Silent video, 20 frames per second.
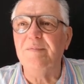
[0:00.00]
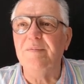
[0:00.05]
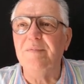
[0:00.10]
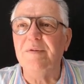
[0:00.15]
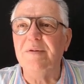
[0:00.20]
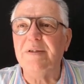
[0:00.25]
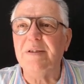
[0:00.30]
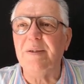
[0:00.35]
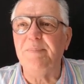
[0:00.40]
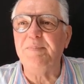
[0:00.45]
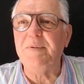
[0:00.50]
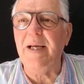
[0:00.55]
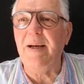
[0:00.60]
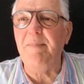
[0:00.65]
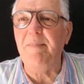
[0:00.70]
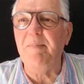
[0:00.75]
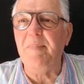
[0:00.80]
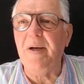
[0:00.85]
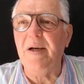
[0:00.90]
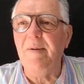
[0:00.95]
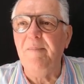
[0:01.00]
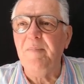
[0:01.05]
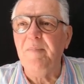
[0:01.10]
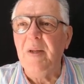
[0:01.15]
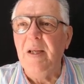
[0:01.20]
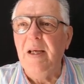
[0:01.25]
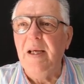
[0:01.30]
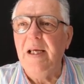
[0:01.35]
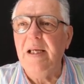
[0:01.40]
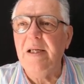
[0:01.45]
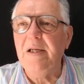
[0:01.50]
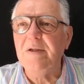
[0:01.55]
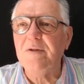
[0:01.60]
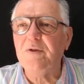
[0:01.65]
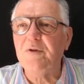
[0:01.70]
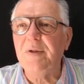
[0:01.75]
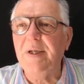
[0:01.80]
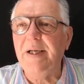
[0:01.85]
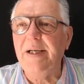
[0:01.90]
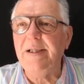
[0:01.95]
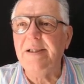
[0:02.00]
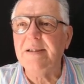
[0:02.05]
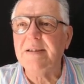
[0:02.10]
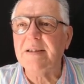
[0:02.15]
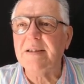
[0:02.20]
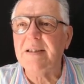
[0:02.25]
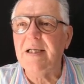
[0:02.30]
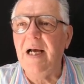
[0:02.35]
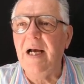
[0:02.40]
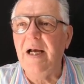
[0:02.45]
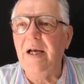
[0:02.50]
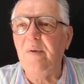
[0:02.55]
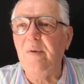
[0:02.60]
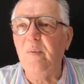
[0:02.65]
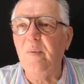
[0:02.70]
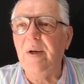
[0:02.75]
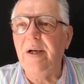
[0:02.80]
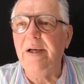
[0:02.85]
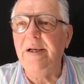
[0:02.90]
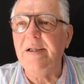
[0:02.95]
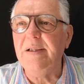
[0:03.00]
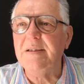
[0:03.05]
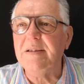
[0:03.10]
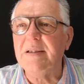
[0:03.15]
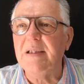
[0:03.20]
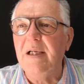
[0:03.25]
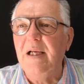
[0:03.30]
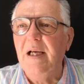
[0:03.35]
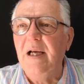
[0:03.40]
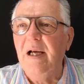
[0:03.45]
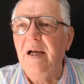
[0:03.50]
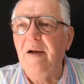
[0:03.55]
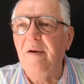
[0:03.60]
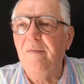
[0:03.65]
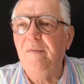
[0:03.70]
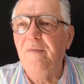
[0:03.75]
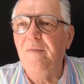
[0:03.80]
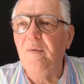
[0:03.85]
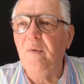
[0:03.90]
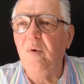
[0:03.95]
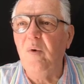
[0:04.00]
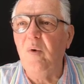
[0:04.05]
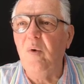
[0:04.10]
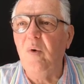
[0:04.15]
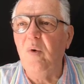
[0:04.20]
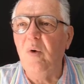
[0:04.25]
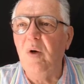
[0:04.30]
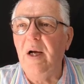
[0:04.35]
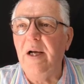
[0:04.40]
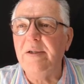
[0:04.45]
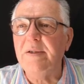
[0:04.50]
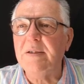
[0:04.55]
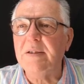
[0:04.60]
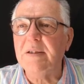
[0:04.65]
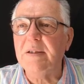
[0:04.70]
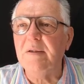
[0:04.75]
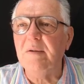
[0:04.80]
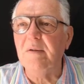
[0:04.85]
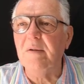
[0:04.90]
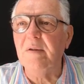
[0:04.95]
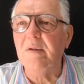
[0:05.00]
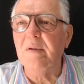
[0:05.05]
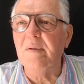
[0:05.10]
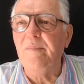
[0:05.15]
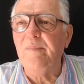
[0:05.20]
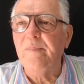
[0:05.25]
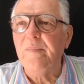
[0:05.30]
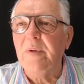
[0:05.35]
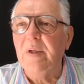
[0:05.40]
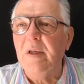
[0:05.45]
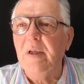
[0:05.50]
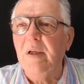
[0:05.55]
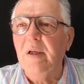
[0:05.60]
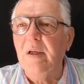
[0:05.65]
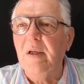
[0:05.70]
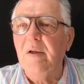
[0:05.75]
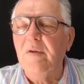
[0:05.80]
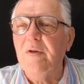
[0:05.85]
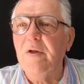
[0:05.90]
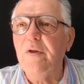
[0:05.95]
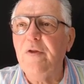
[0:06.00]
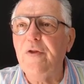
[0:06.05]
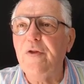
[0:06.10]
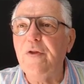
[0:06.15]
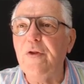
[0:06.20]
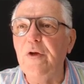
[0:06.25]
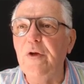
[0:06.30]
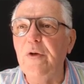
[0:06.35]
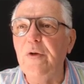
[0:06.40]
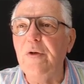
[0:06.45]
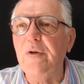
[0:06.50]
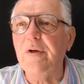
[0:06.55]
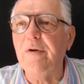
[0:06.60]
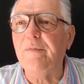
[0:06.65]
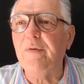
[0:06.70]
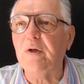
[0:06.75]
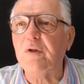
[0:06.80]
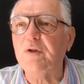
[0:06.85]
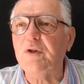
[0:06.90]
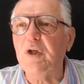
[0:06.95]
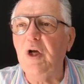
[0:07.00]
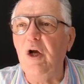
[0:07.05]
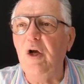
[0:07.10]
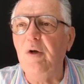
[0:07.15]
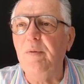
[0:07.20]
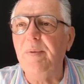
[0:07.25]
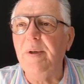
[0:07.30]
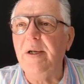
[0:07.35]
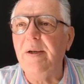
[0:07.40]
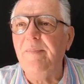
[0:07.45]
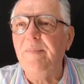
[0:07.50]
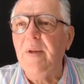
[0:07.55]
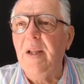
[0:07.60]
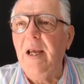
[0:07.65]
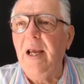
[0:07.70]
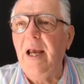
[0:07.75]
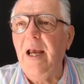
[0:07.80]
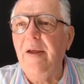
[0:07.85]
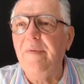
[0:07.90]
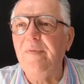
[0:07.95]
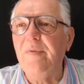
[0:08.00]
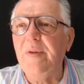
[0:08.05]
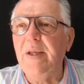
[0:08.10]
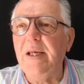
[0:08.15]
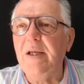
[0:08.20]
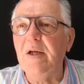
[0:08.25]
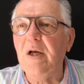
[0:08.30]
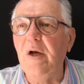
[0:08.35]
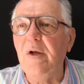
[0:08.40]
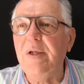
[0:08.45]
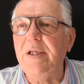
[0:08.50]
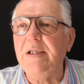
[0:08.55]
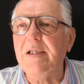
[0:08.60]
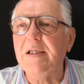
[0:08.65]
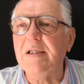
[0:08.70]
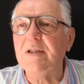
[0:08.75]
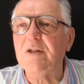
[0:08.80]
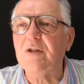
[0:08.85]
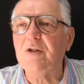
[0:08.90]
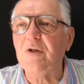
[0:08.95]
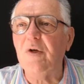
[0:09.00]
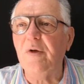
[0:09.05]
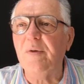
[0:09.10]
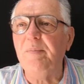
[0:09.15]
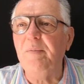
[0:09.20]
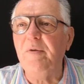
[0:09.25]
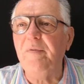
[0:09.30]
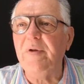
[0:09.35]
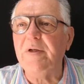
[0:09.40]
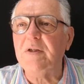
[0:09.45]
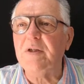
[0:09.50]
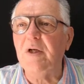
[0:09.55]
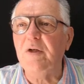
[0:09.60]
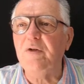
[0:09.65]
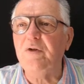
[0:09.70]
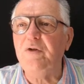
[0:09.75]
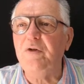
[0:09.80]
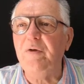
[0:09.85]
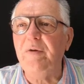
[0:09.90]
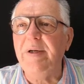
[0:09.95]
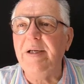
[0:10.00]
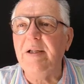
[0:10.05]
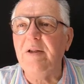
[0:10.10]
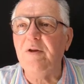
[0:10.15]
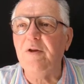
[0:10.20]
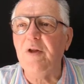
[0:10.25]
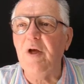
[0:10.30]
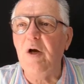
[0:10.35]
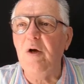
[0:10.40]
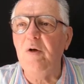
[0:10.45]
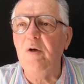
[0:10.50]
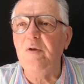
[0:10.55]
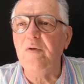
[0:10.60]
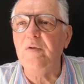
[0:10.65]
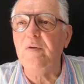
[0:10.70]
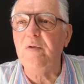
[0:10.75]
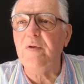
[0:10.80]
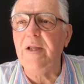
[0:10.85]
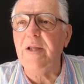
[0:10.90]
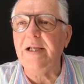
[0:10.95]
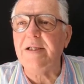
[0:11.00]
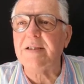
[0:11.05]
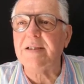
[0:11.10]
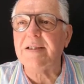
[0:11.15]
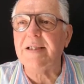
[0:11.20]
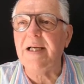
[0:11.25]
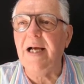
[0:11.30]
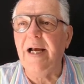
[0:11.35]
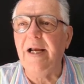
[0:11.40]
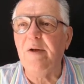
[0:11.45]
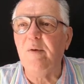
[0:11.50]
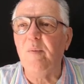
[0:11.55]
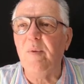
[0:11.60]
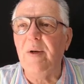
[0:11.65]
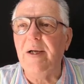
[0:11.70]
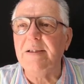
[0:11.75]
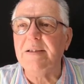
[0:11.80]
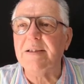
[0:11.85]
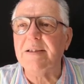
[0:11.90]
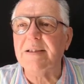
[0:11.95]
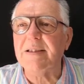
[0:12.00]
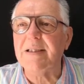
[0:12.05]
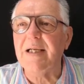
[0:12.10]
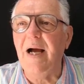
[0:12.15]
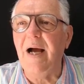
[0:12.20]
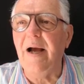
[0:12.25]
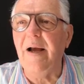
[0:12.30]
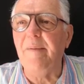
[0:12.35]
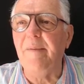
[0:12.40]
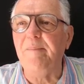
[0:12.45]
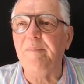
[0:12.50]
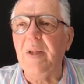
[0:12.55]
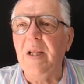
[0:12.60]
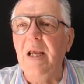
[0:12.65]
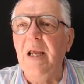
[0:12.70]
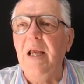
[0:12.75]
September, it has traded sideways for until the third of October, and then only did it start moving. So during though that sideways time,